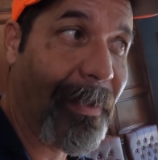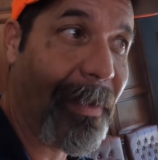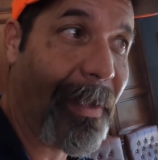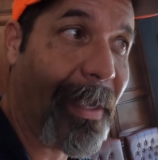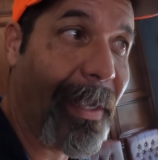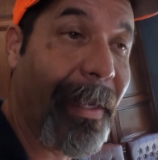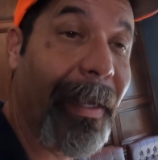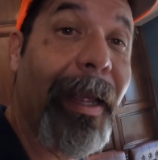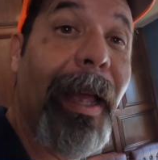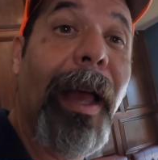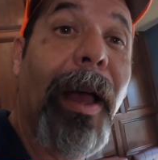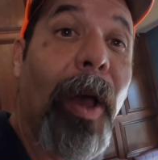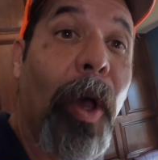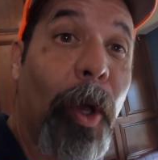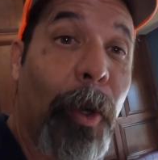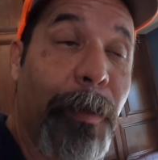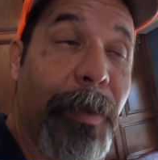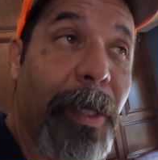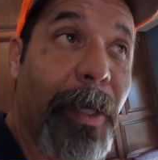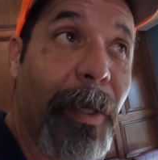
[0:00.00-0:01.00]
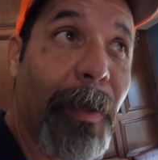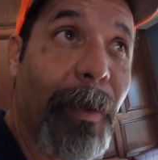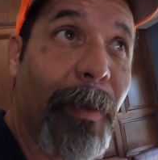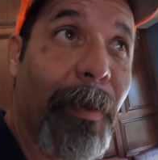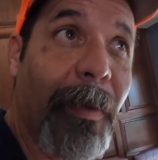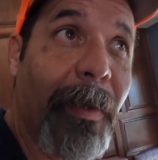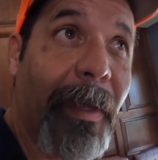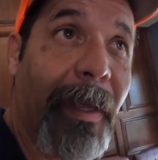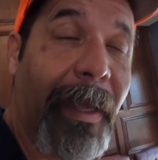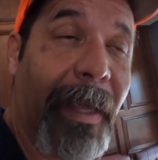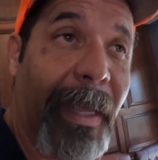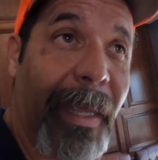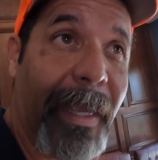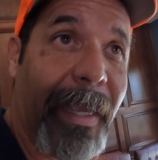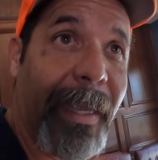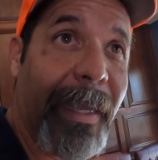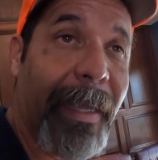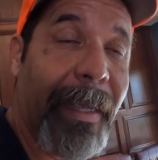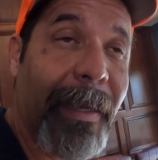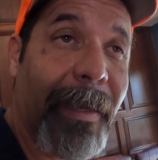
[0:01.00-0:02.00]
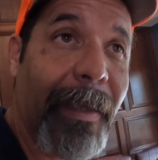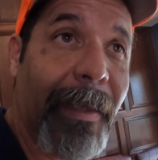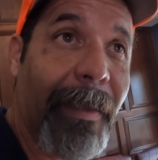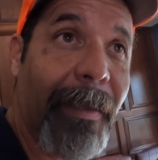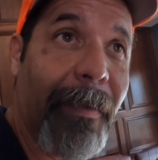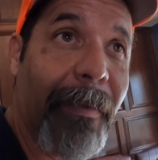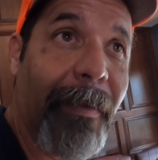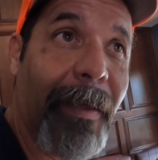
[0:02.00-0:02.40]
I hope to, and uh,